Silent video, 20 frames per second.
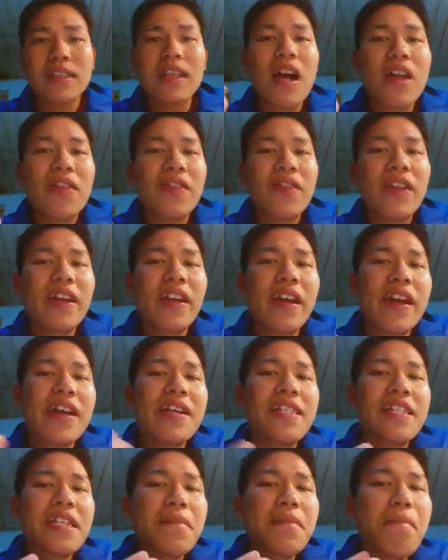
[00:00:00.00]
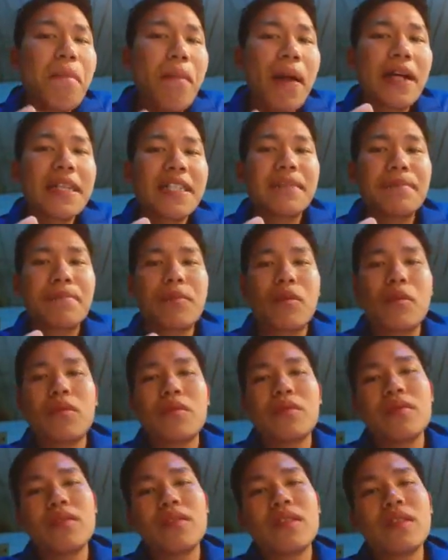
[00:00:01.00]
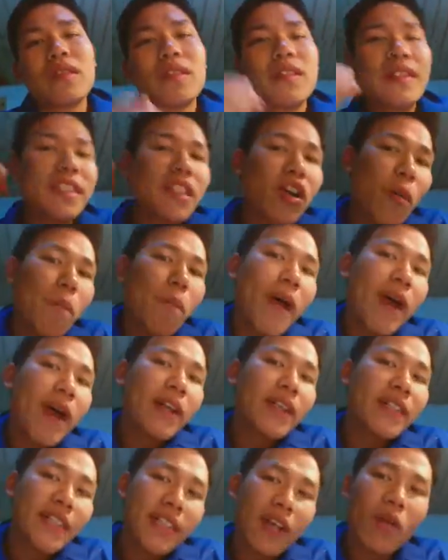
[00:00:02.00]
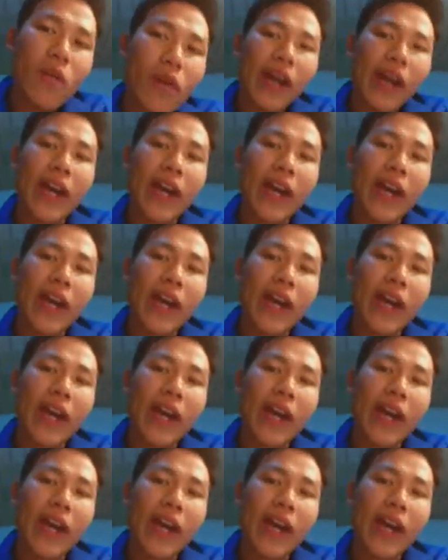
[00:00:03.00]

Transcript: Nothing is impossible. No pain, no